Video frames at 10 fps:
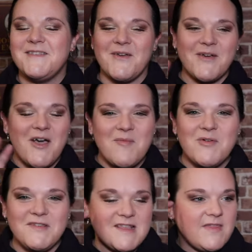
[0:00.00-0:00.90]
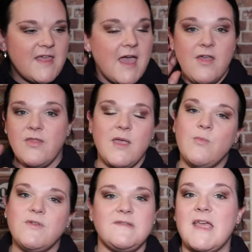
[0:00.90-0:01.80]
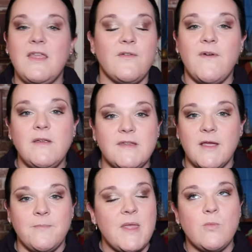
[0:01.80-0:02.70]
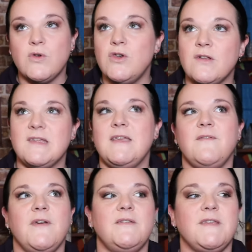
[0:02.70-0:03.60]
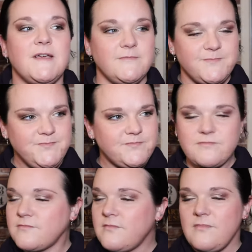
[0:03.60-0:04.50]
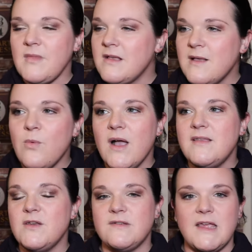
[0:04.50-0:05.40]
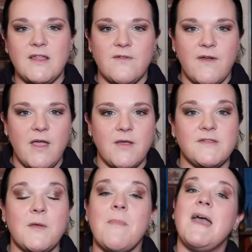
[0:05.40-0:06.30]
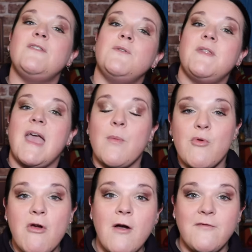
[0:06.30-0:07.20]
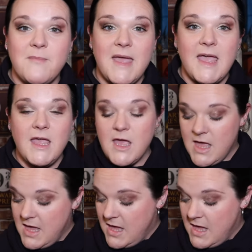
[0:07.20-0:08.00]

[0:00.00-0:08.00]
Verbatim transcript: So I got a multi stand there and it wouldn't take the photo. It would not take the photo. So why is it not taking the photo? So Matt took the camera off me,